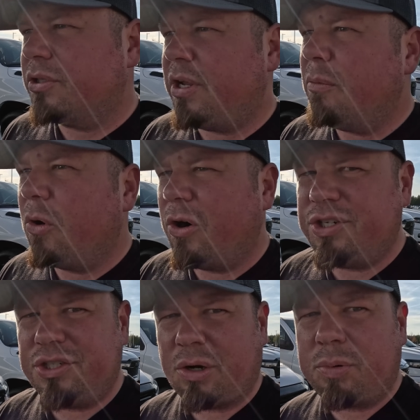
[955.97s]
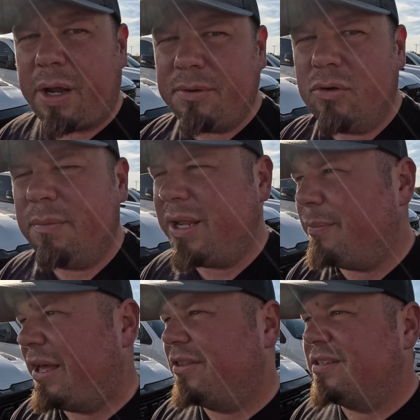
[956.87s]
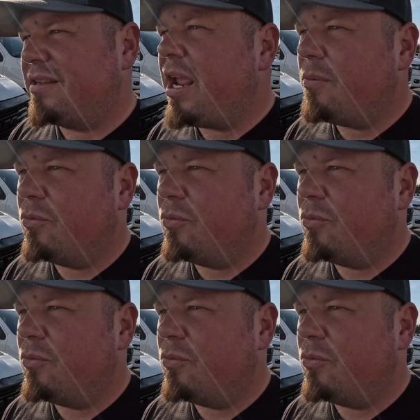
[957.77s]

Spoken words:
Their margins are probably going to be about the same,